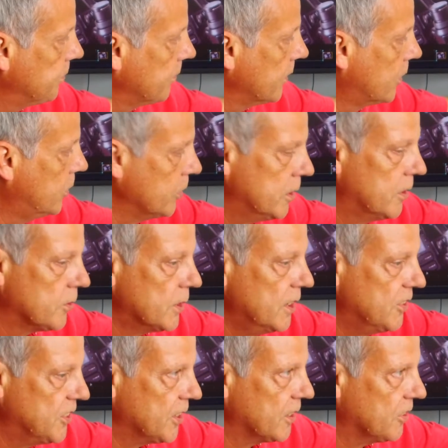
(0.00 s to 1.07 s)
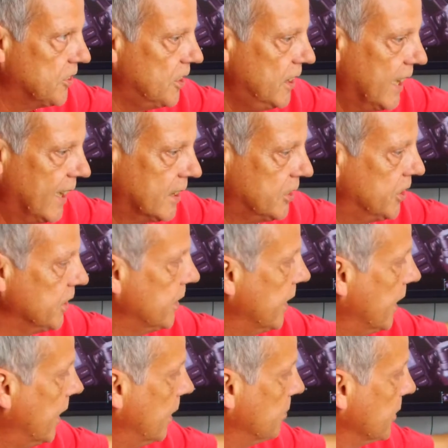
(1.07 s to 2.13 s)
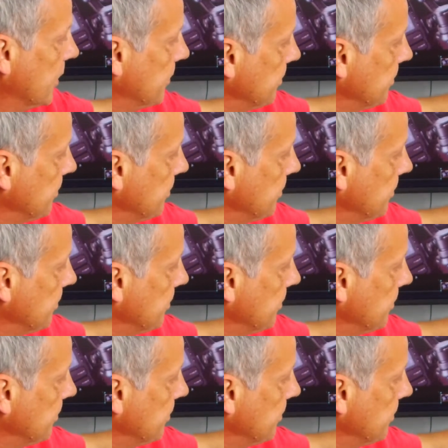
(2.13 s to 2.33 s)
Good 360 action camera,